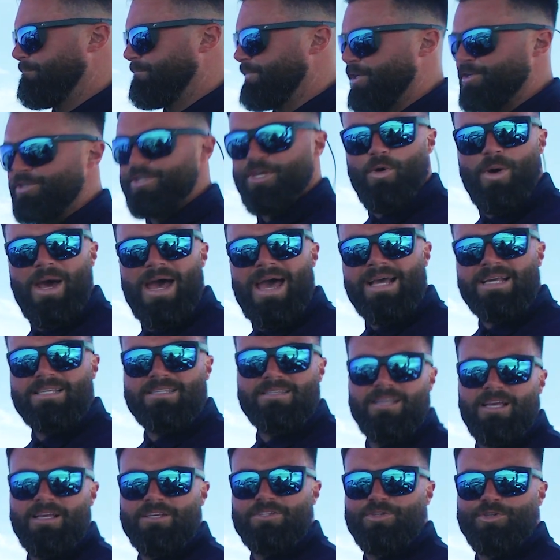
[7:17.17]
There's no
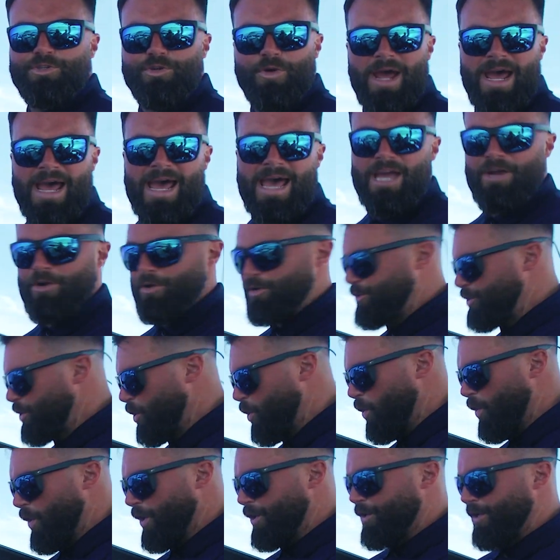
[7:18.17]
access, drag, or
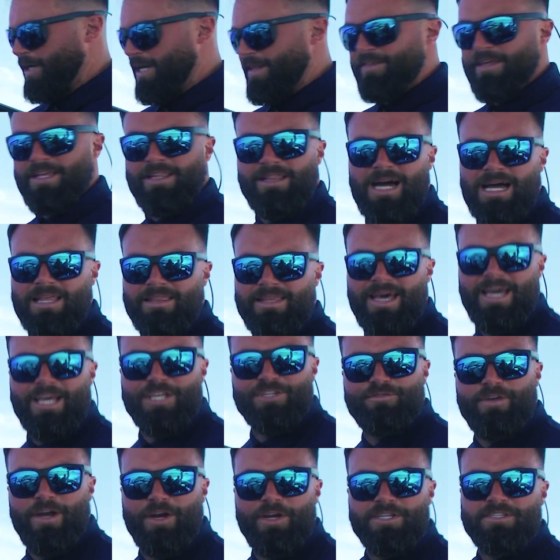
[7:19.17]
torque, or anything like that. It's very